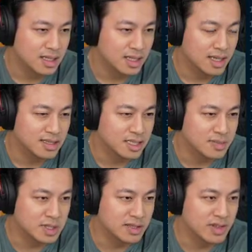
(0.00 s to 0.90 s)
has a
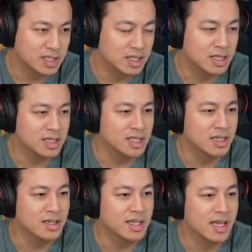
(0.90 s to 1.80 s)
specific target
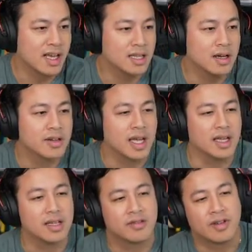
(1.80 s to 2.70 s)
on the okay,
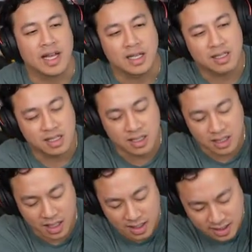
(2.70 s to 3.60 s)
right, because the
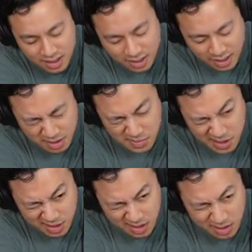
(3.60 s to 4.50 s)
content
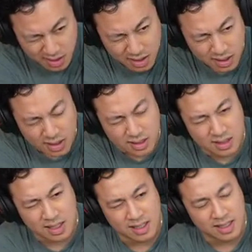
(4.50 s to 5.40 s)
element is
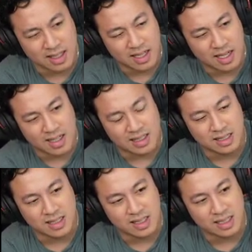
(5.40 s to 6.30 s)
not like an
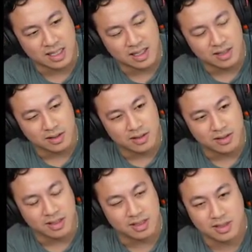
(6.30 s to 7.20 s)
ID. Oh,
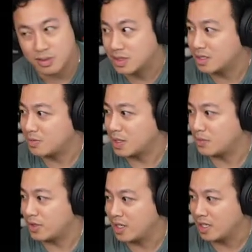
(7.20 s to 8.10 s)
this is twisting my
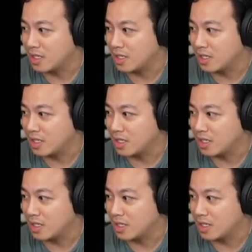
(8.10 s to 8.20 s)
brain.